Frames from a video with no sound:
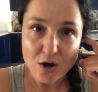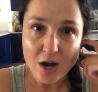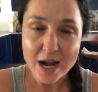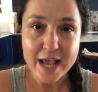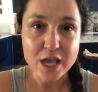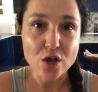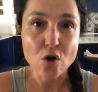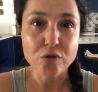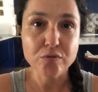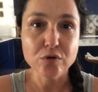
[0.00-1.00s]
and I can
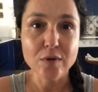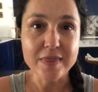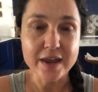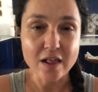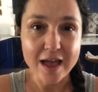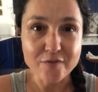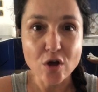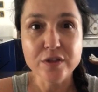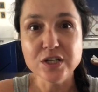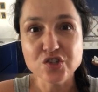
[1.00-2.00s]
go through, and then I'll have
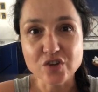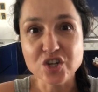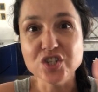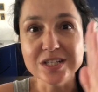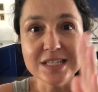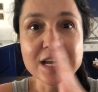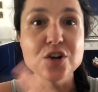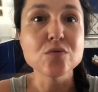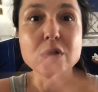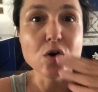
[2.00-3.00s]
all the instructions in
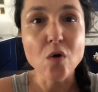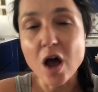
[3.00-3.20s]
a row